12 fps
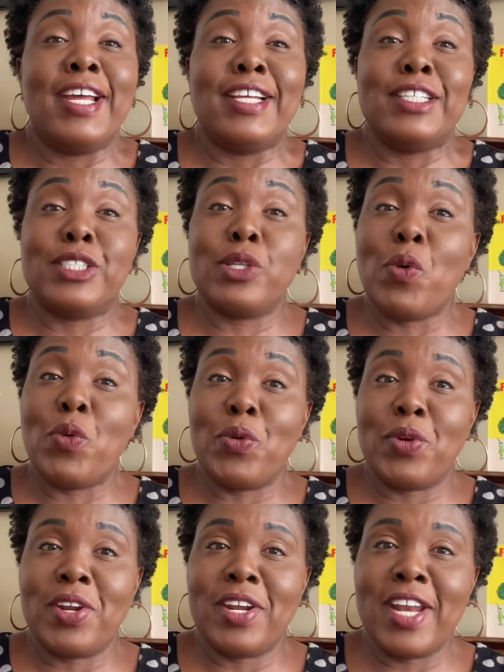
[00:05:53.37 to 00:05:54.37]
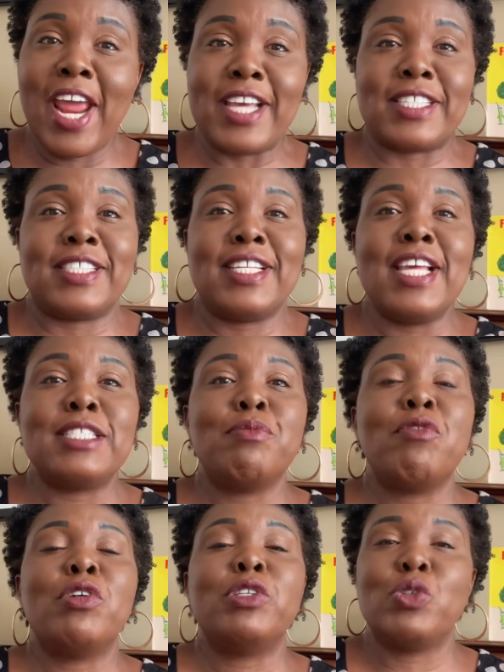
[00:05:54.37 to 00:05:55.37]
So, next, let's
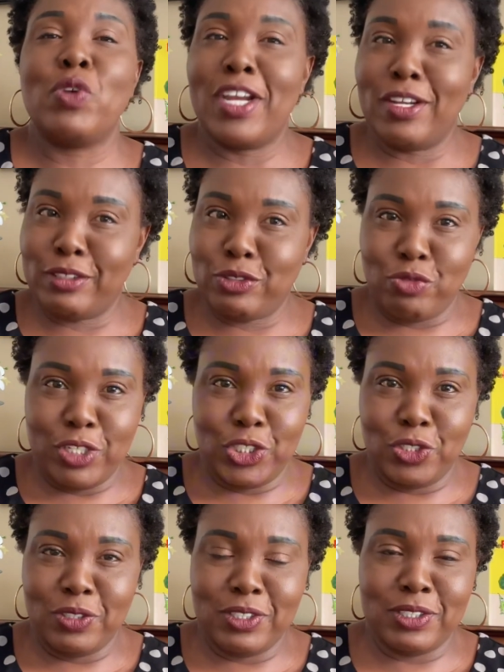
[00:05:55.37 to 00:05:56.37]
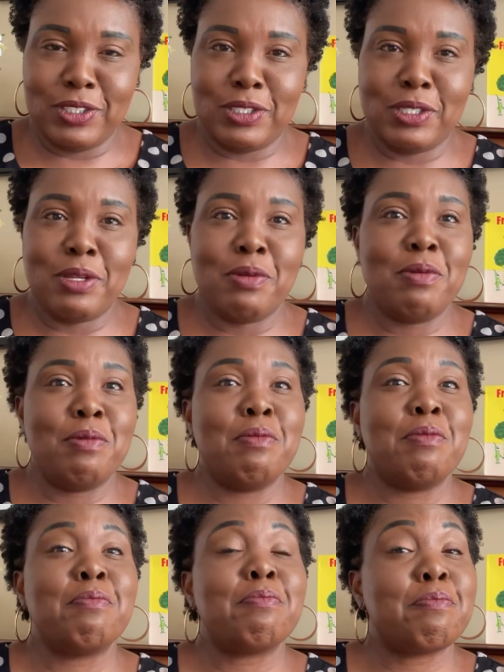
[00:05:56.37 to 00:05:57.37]
move on to illustrations.
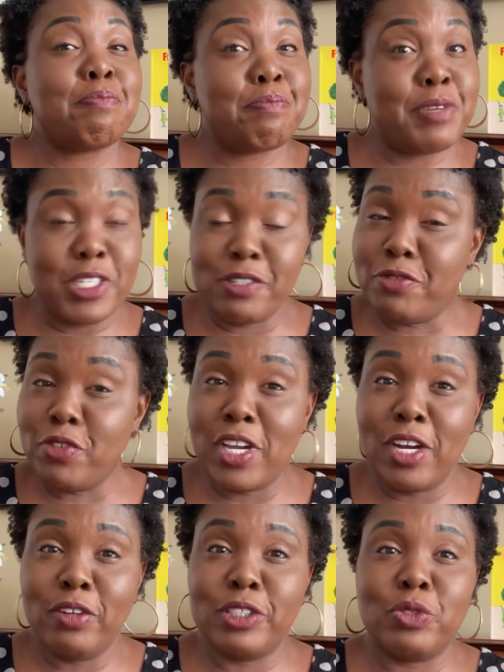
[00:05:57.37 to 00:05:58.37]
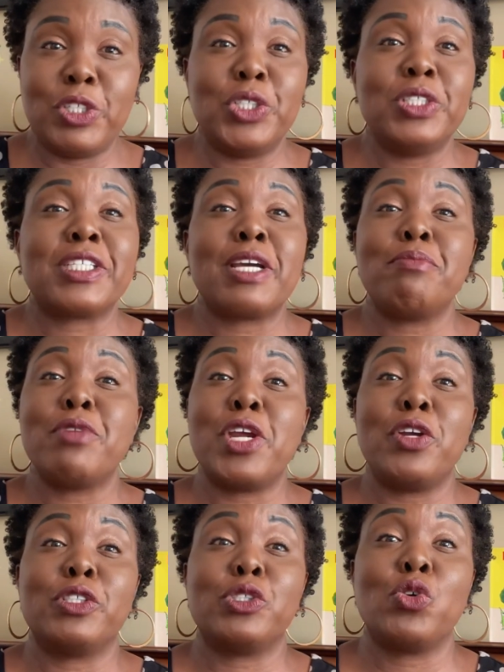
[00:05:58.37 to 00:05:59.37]
Beautiful illustrations can bring
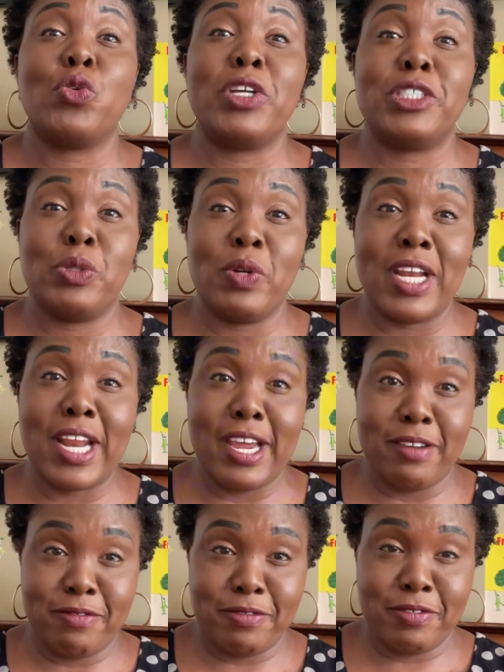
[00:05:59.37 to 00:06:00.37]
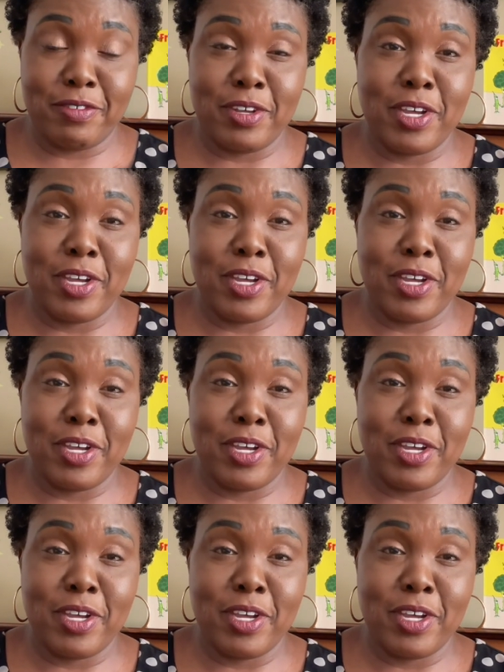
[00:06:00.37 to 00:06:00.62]
your story to life.